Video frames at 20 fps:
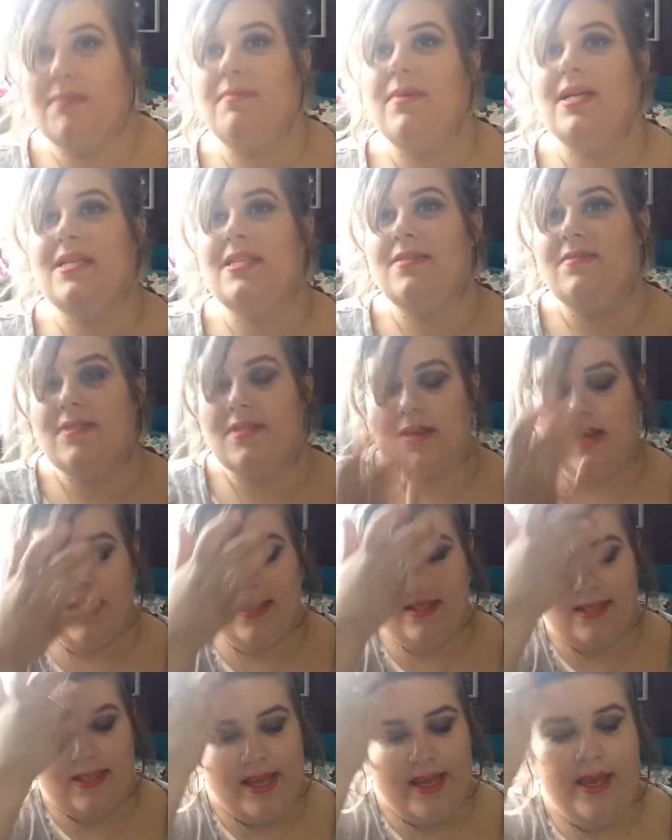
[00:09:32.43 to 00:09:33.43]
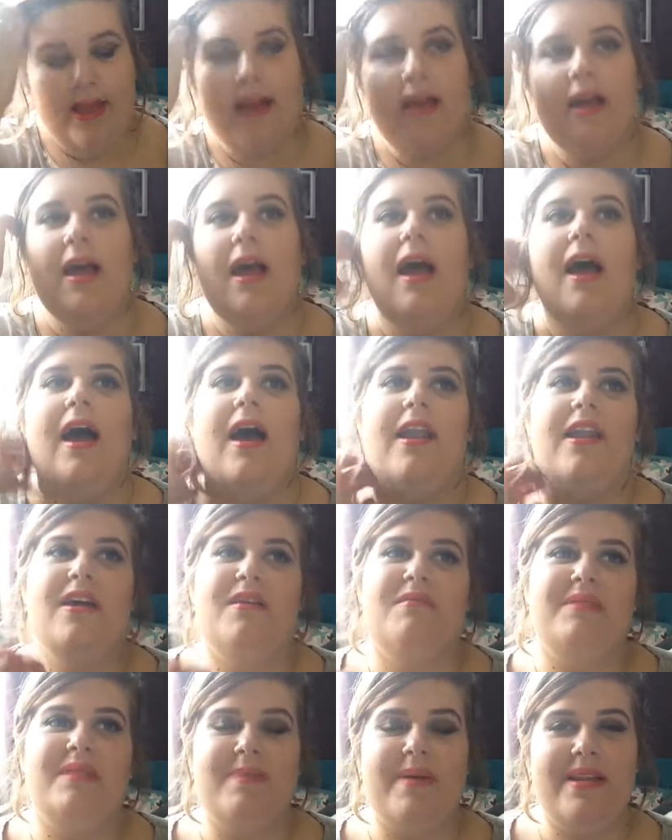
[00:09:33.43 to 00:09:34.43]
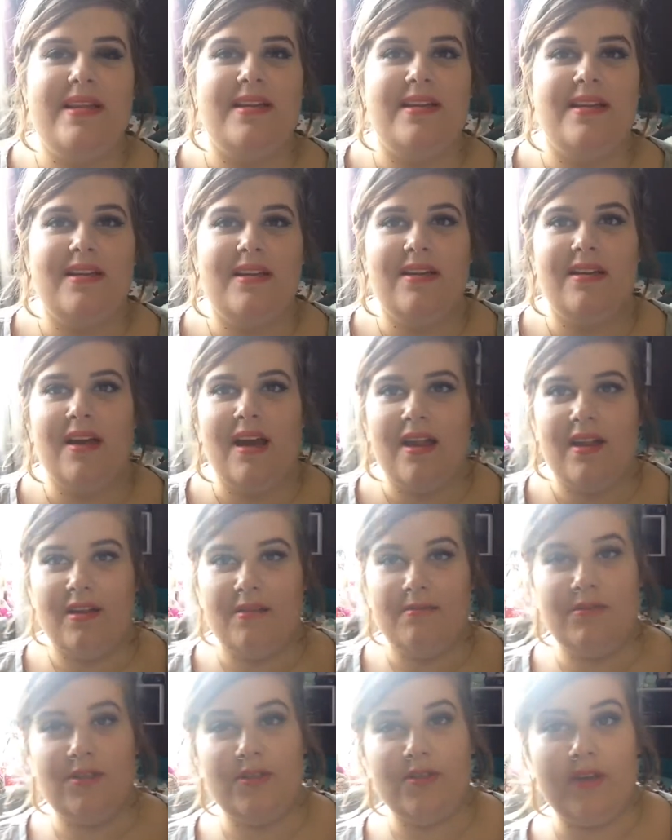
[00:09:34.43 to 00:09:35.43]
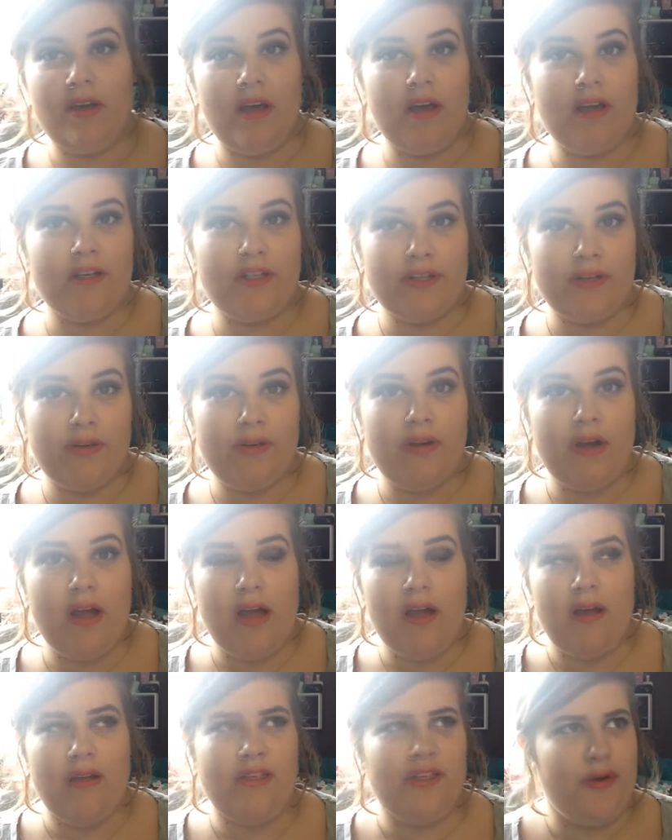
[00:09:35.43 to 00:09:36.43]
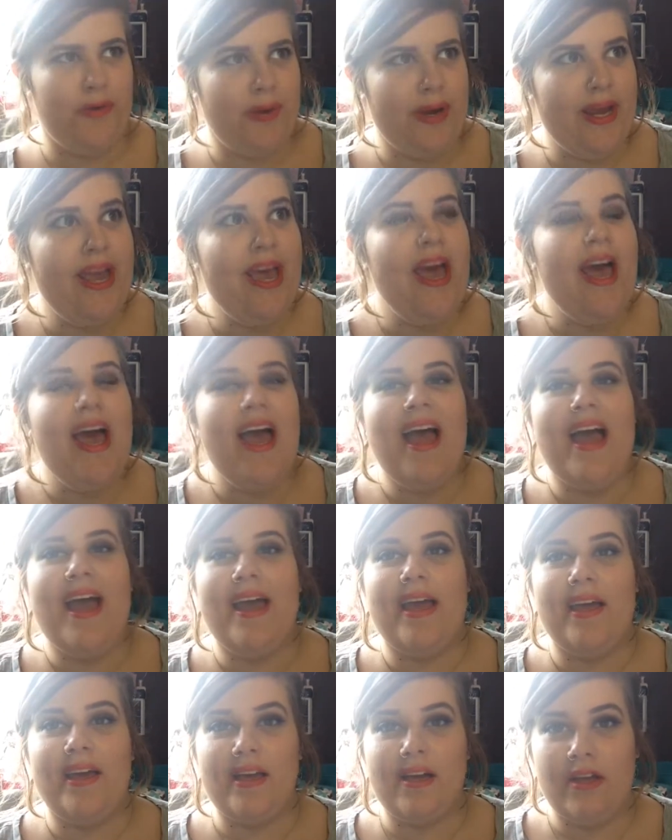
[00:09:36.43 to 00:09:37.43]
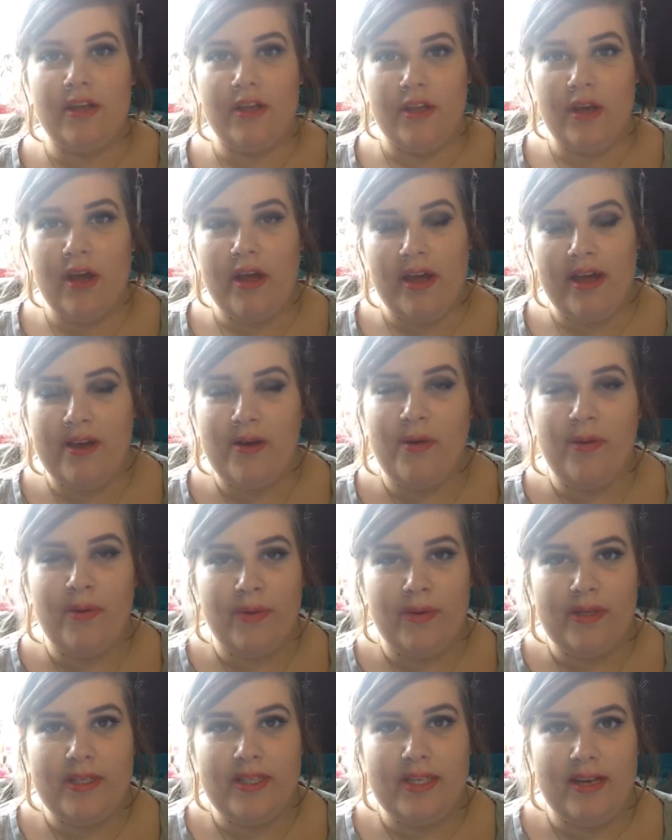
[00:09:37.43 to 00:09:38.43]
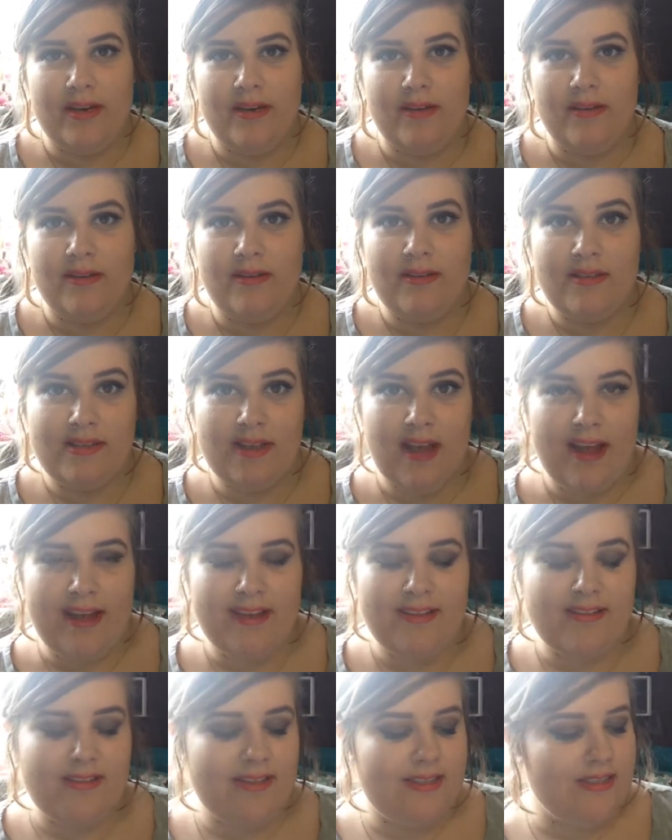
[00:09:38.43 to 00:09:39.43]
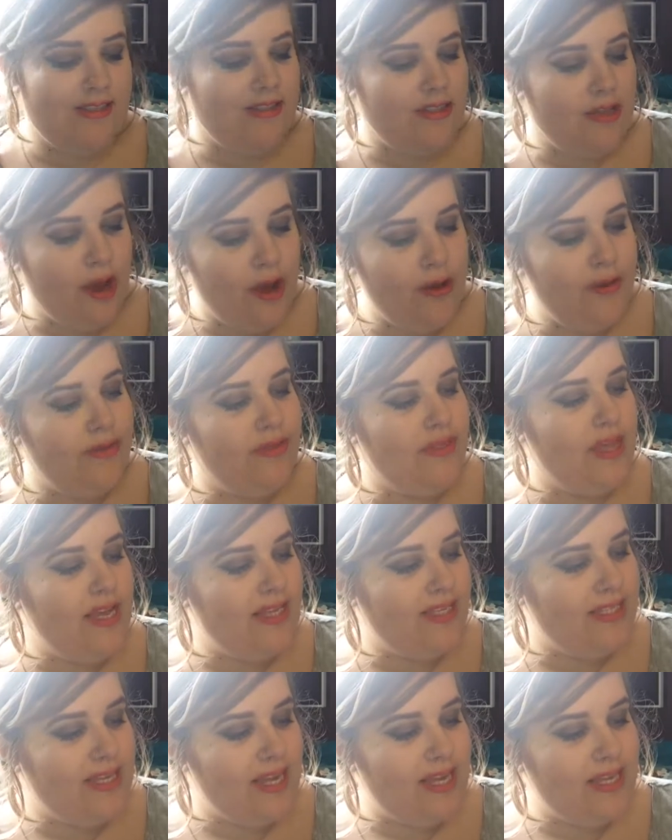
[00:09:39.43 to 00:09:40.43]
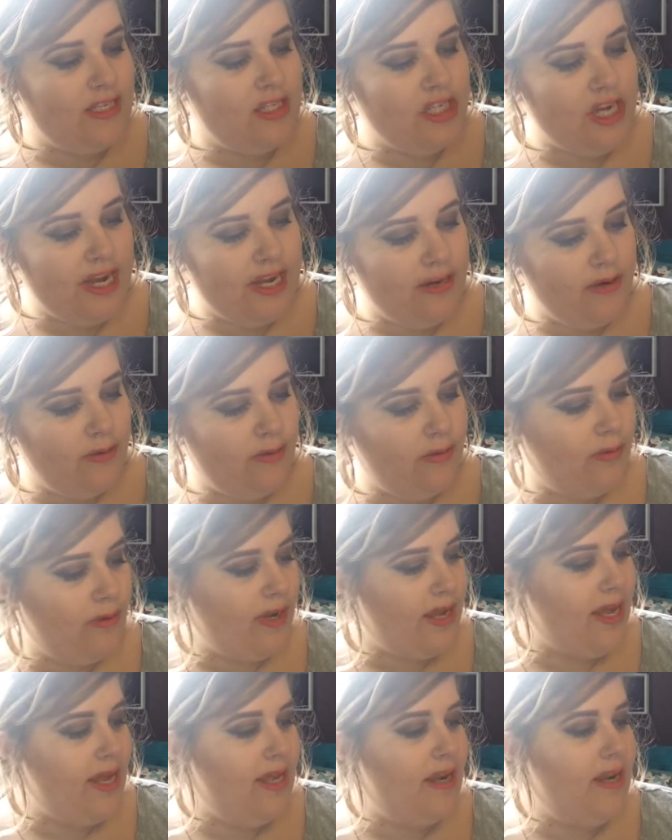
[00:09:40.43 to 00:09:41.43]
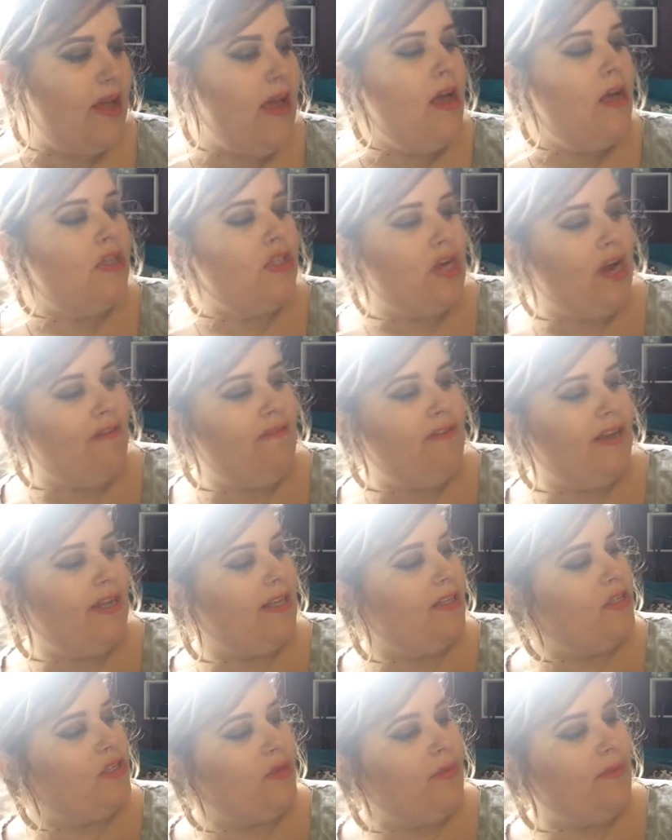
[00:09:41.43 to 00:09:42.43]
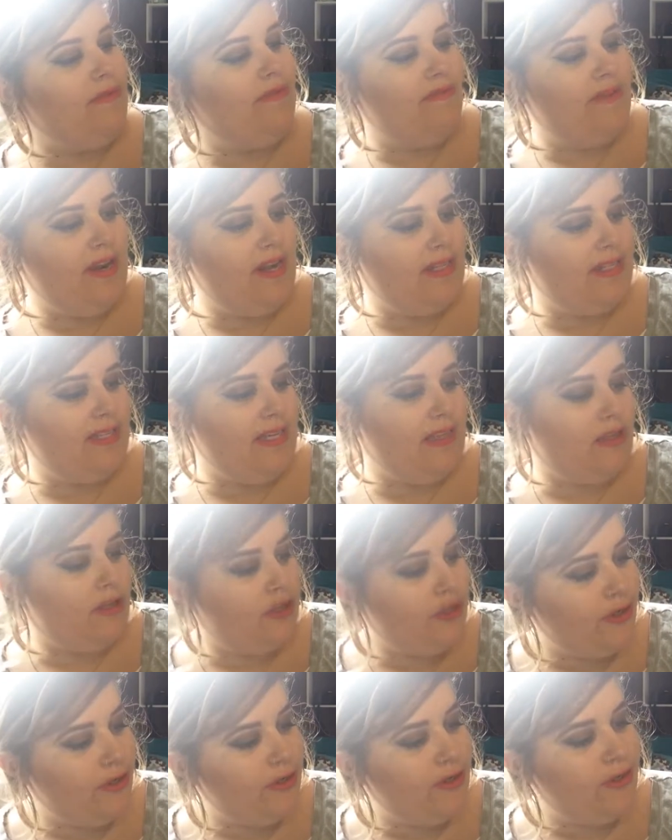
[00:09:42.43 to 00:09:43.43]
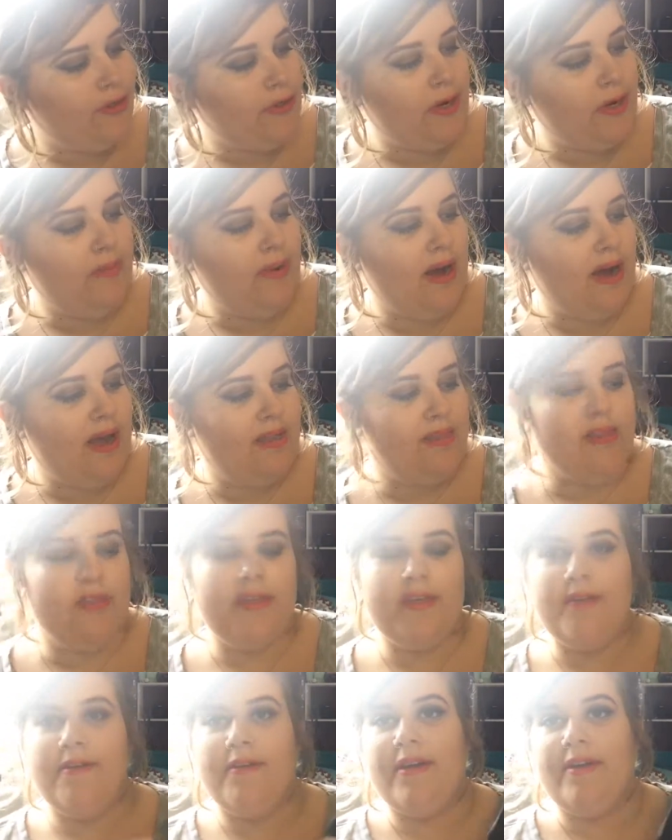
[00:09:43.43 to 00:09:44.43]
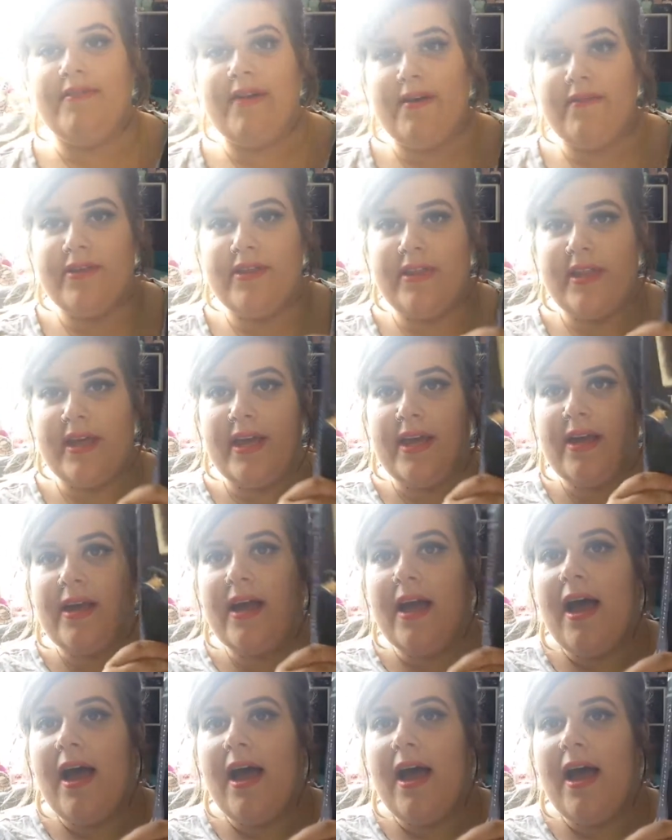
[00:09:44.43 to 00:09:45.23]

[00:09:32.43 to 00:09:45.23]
a massive science geek, and I'm doing a course in science. So, this is Jane Hawking, Travelling to Infinity, The True Story Behind the Theory of Everything.